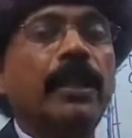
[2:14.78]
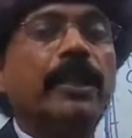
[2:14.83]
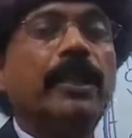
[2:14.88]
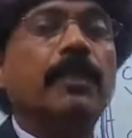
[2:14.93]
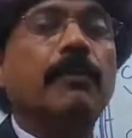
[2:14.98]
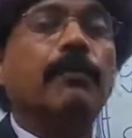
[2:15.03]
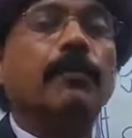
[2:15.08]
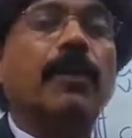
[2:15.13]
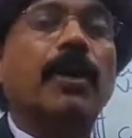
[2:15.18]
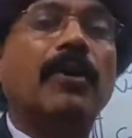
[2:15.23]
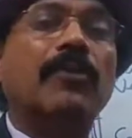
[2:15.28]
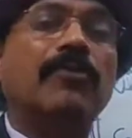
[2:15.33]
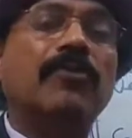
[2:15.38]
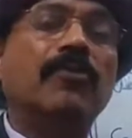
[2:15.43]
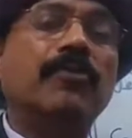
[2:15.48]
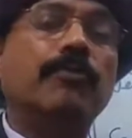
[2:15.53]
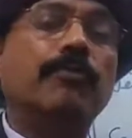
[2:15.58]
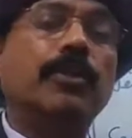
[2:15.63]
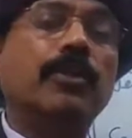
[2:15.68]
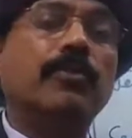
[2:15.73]
Then it
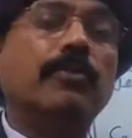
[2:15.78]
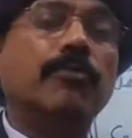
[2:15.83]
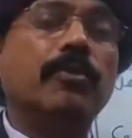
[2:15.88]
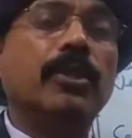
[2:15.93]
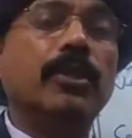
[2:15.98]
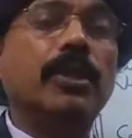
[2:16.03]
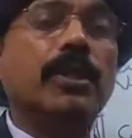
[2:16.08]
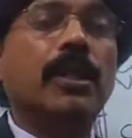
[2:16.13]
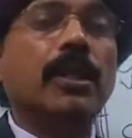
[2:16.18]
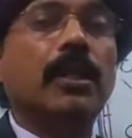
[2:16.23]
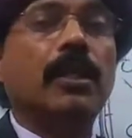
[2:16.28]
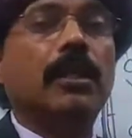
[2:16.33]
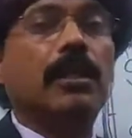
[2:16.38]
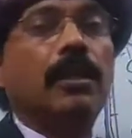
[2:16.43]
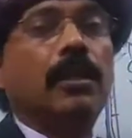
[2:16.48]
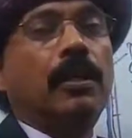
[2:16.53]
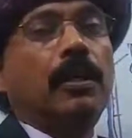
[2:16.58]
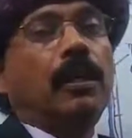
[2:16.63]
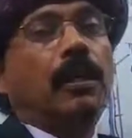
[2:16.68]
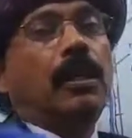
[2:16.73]
passes between
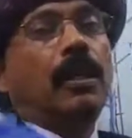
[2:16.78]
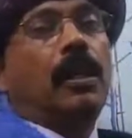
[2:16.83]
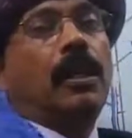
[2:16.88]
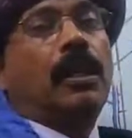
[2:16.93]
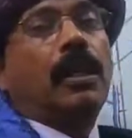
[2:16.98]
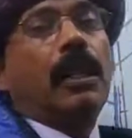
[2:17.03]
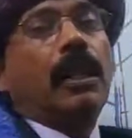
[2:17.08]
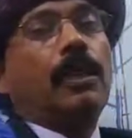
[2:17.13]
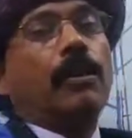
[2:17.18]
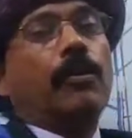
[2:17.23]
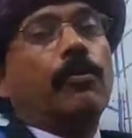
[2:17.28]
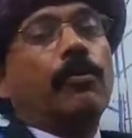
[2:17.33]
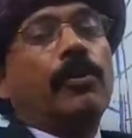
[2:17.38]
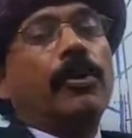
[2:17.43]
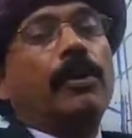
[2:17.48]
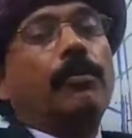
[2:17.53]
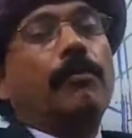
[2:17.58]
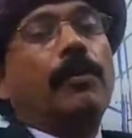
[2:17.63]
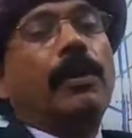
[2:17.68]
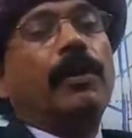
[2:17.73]
the
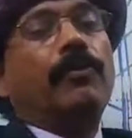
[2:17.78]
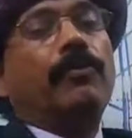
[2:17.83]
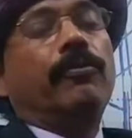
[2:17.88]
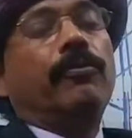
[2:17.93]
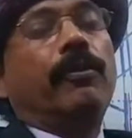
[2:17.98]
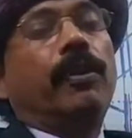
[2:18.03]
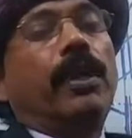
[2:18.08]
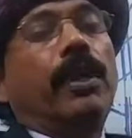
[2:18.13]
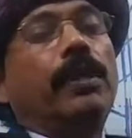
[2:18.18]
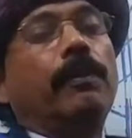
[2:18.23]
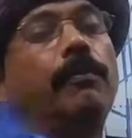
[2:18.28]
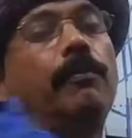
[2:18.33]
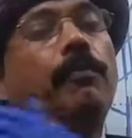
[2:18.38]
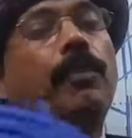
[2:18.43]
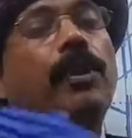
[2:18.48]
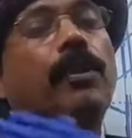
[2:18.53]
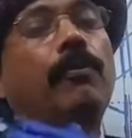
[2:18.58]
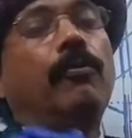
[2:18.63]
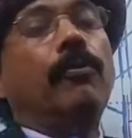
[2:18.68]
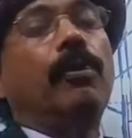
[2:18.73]
deltoid muscle and
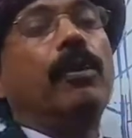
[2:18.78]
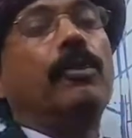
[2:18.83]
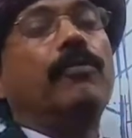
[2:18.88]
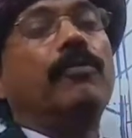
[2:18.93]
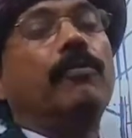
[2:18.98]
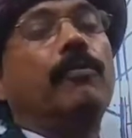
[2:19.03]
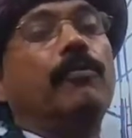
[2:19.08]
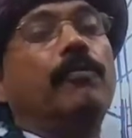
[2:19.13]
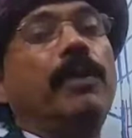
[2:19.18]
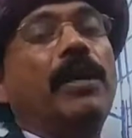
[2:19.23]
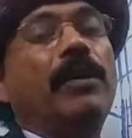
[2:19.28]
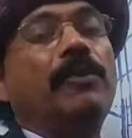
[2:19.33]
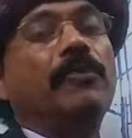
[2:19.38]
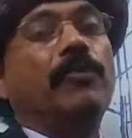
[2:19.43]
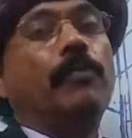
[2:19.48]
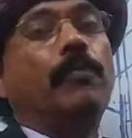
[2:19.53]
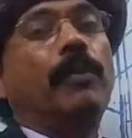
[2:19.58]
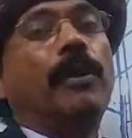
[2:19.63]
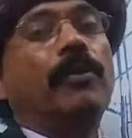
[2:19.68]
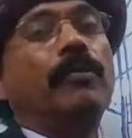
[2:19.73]
pectoralis
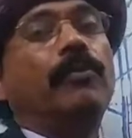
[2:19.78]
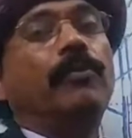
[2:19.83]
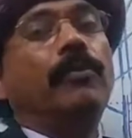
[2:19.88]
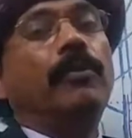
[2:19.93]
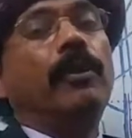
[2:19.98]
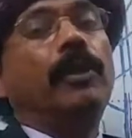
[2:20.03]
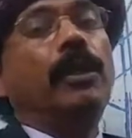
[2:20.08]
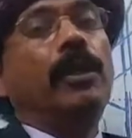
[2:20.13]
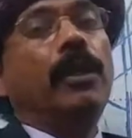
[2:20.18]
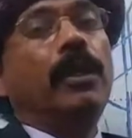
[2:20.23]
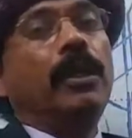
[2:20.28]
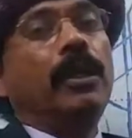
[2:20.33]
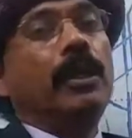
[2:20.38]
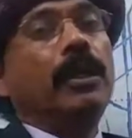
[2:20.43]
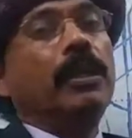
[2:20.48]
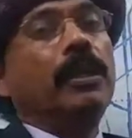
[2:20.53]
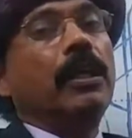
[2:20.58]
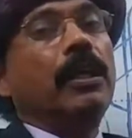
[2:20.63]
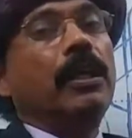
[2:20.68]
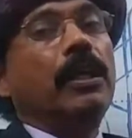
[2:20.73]
major muscle
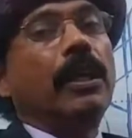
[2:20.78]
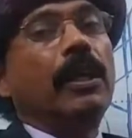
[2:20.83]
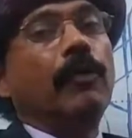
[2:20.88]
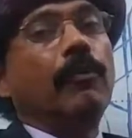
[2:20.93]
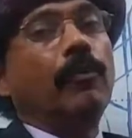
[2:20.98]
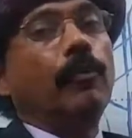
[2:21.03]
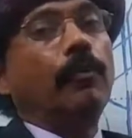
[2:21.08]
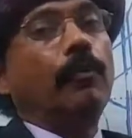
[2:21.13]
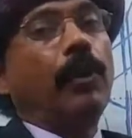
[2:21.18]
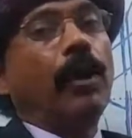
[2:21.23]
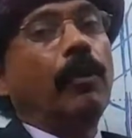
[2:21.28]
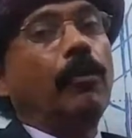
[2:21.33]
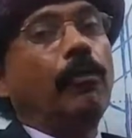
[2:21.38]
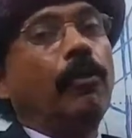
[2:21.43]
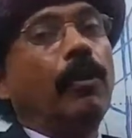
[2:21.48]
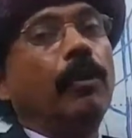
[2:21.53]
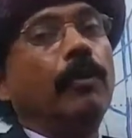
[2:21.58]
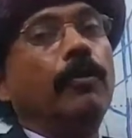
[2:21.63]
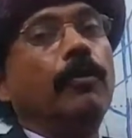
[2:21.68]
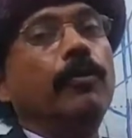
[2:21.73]
in the
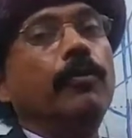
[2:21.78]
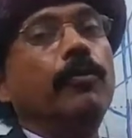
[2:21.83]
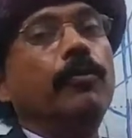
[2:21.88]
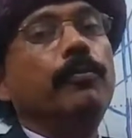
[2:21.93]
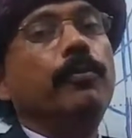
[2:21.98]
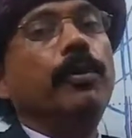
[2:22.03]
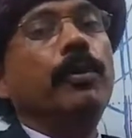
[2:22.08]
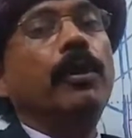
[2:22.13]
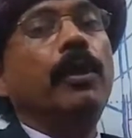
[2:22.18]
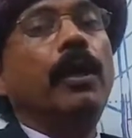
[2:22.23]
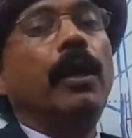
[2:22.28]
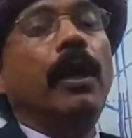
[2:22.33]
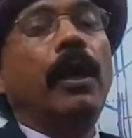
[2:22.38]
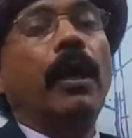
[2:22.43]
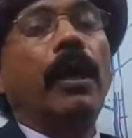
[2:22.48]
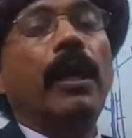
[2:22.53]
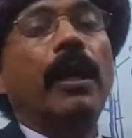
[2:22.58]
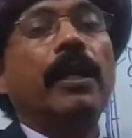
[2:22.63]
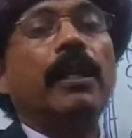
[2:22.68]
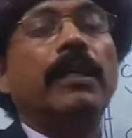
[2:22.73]
deltopectoral groove
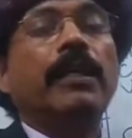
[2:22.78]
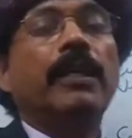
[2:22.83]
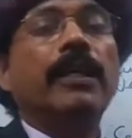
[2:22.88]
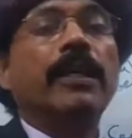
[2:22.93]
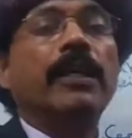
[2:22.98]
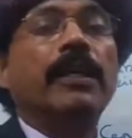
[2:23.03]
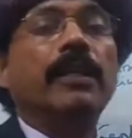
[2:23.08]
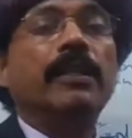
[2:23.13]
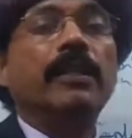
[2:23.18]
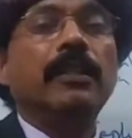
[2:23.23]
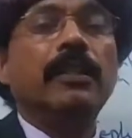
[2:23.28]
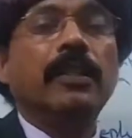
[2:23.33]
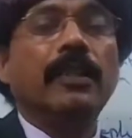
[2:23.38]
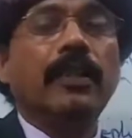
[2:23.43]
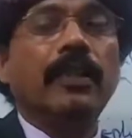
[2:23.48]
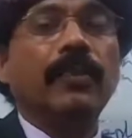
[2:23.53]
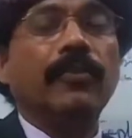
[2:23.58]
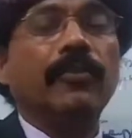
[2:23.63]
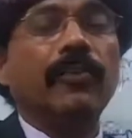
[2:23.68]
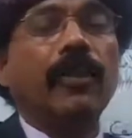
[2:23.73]
and then
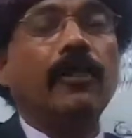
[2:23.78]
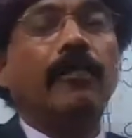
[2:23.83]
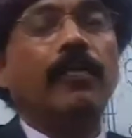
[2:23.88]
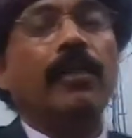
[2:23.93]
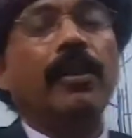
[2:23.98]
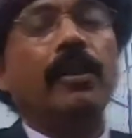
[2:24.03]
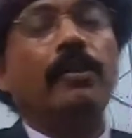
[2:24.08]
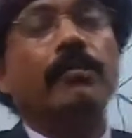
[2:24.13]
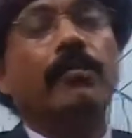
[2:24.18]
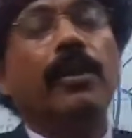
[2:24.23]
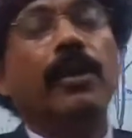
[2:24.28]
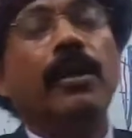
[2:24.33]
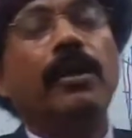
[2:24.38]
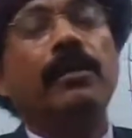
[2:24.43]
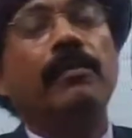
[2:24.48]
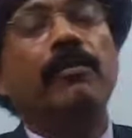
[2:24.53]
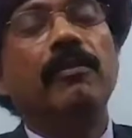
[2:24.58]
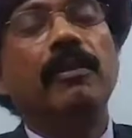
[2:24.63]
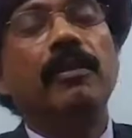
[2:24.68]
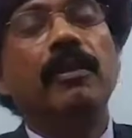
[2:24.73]
the cephalic
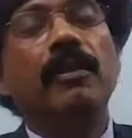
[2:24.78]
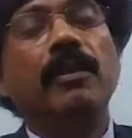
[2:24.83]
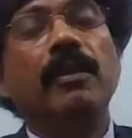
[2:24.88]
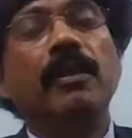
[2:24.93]
vein